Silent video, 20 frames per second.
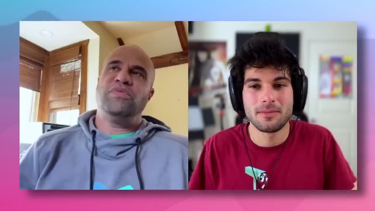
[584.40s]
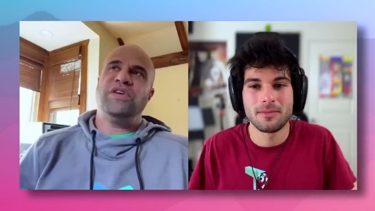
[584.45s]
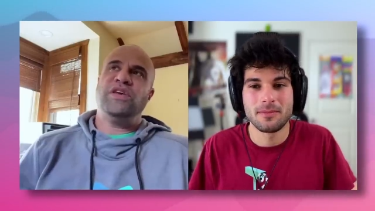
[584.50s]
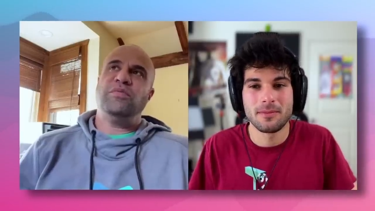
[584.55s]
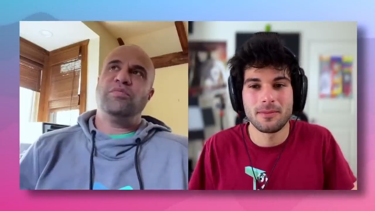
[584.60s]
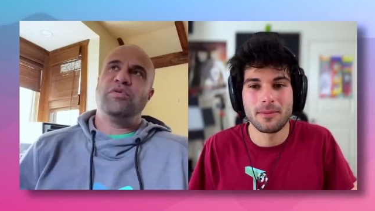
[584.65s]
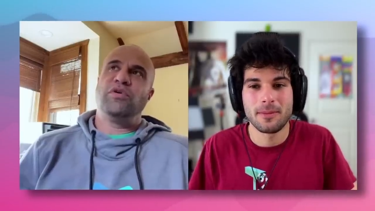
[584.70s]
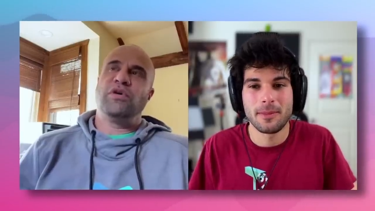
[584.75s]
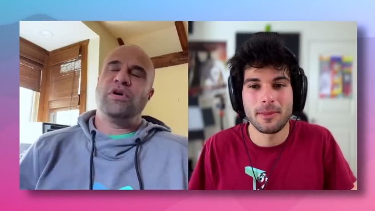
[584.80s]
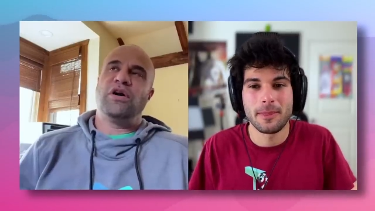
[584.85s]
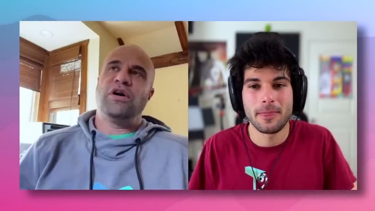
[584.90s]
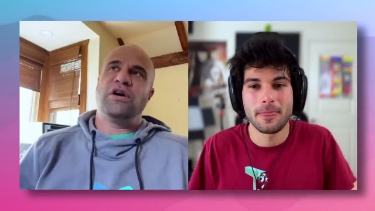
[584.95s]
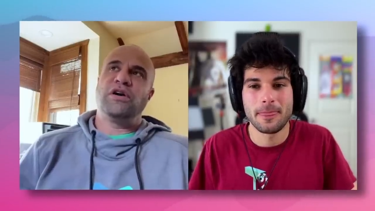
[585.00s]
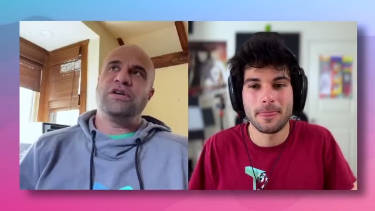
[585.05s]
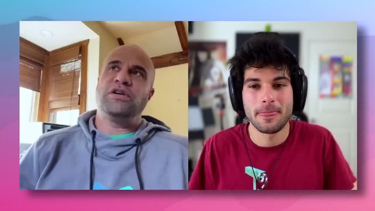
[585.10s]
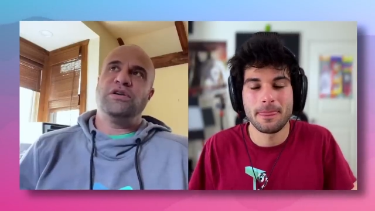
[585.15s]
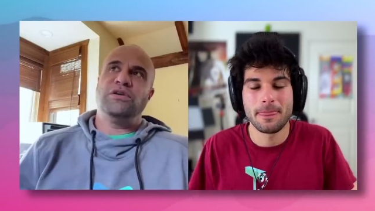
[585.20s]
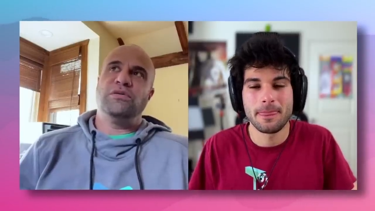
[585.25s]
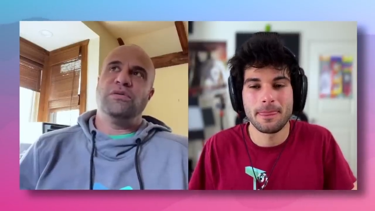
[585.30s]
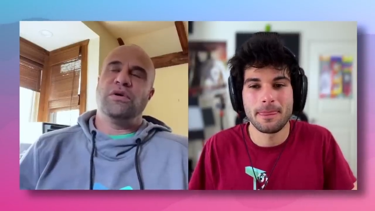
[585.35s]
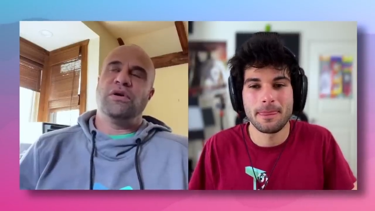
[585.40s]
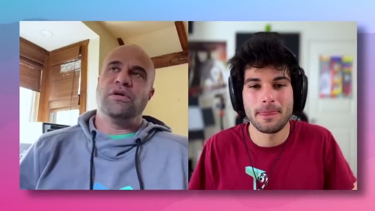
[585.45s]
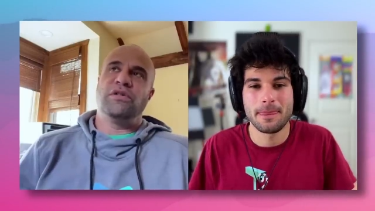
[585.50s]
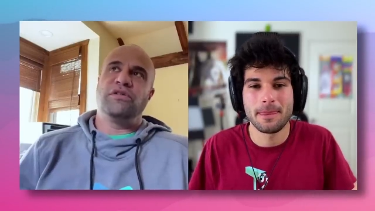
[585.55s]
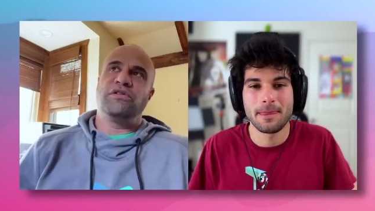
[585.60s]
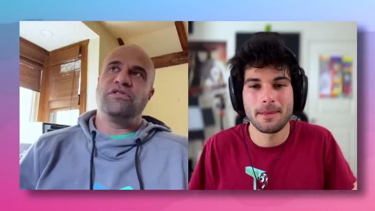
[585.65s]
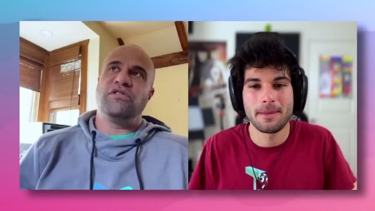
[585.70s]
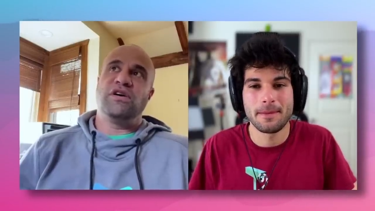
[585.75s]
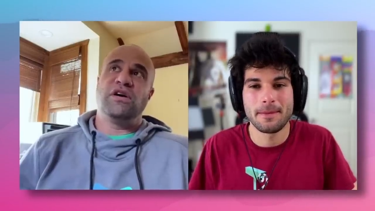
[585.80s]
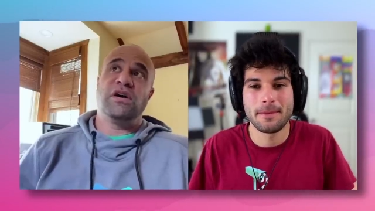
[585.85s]
Speaker 1: people argue
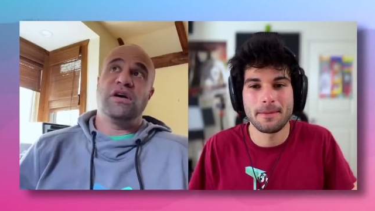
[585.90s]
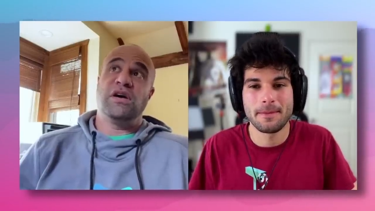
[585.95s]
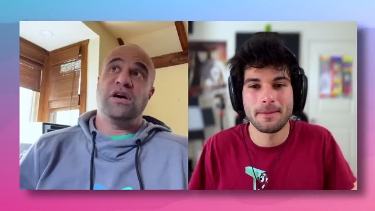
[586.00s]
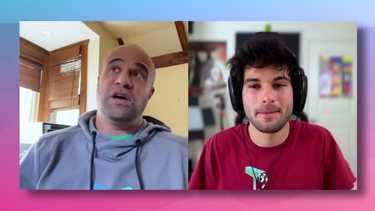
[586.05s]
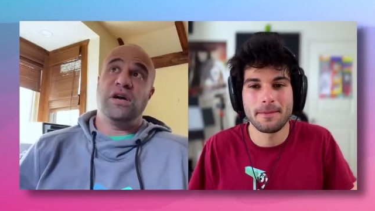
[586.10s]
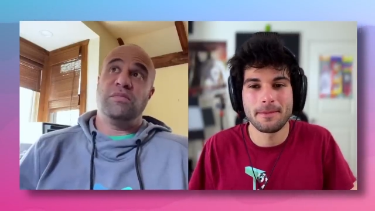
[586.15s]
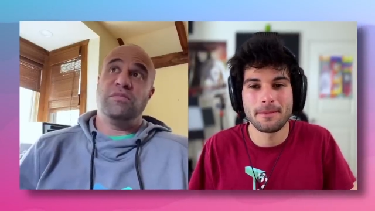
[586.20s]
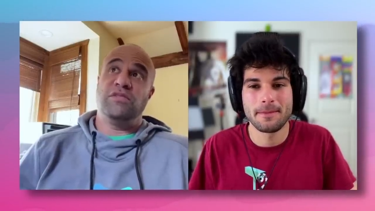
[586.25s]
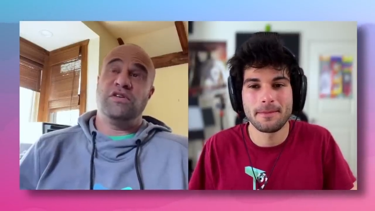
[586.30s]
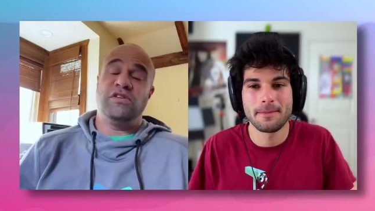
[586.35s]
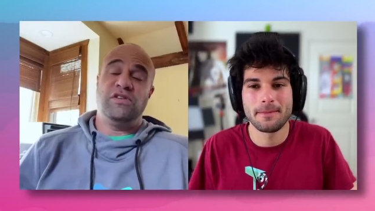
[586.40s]
all the time.